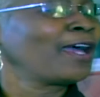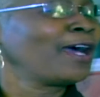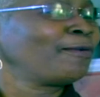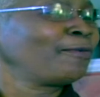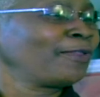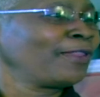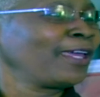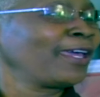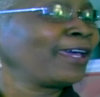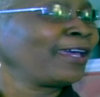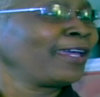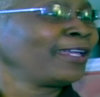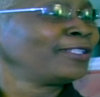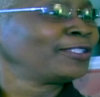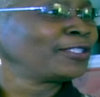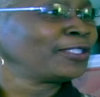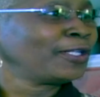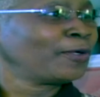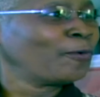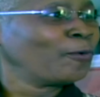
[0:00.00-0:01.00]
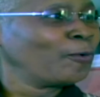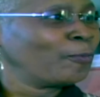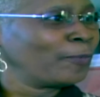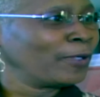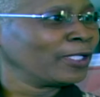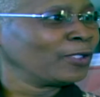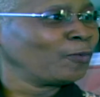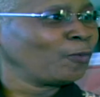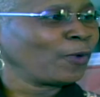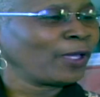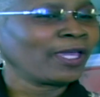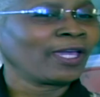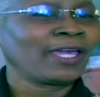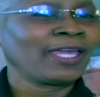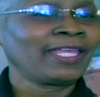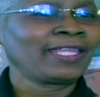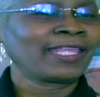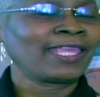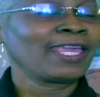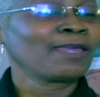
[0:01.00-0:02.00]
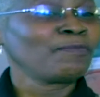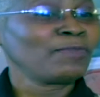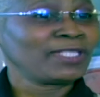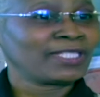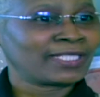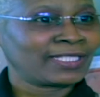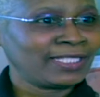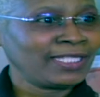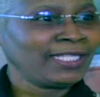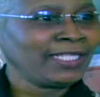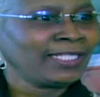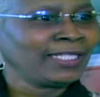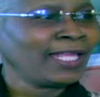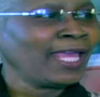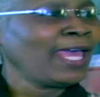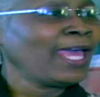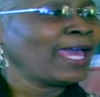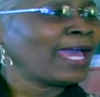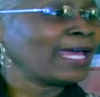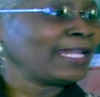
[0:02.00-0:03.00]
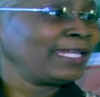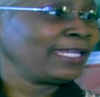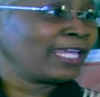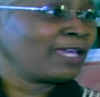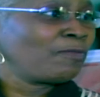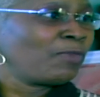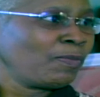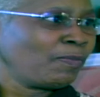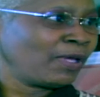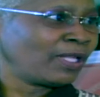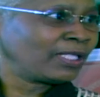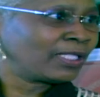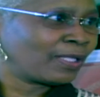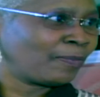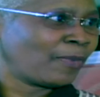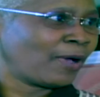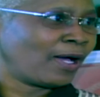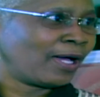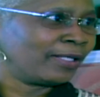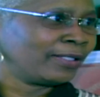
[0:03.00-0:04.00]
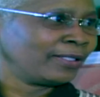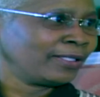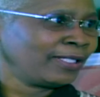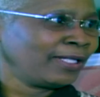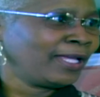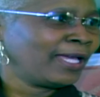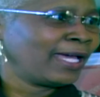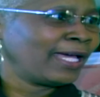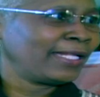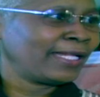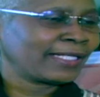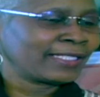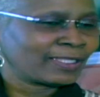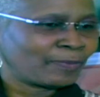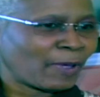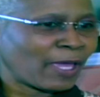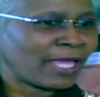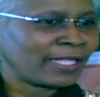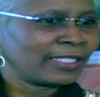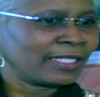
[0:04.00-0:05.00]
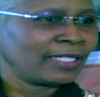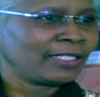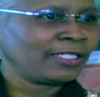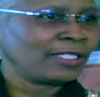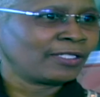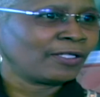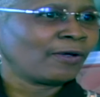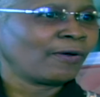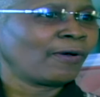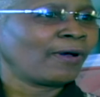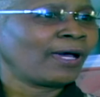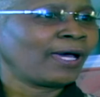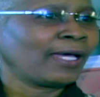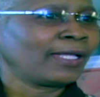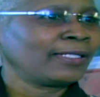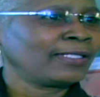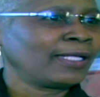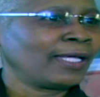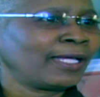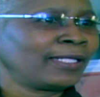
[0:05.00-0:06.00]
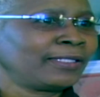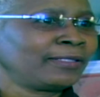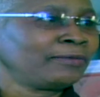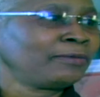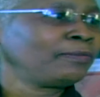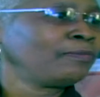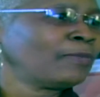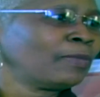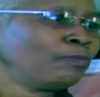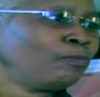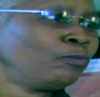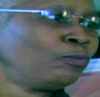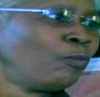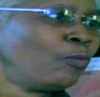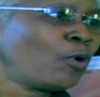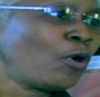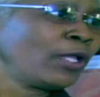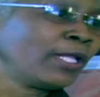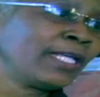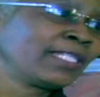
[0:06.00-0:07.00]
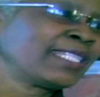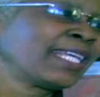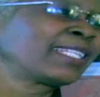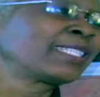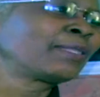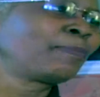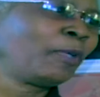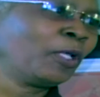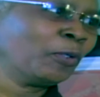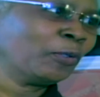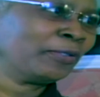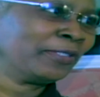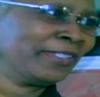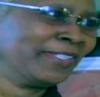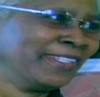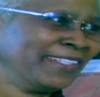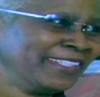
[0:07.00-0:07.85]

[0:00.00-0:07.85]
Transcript: out there into the open where it can be seen and it can be built upon and expanded, you know, and more or less explode.